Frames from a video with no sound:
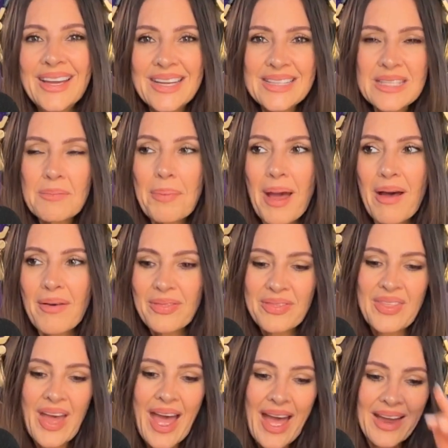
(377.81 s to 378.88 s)
It's
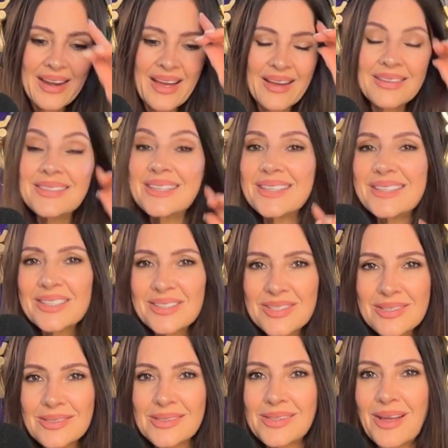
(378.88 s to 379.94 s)
about that
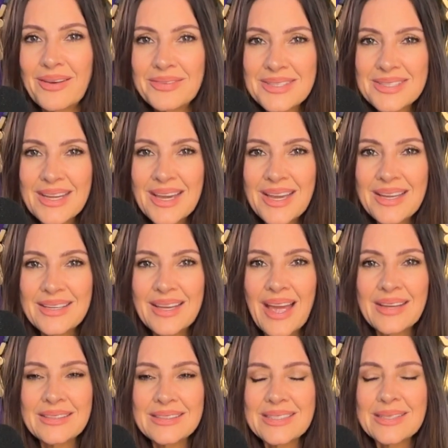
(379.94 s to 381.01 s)
unconditional love state.
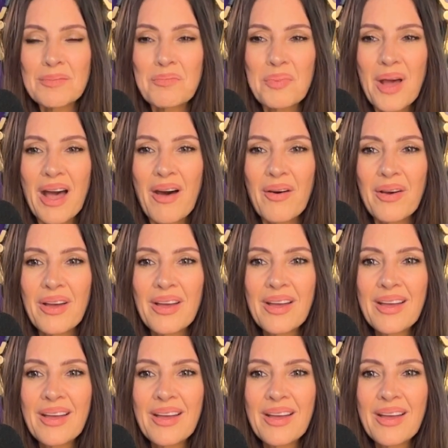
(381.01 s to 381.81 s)
And it's about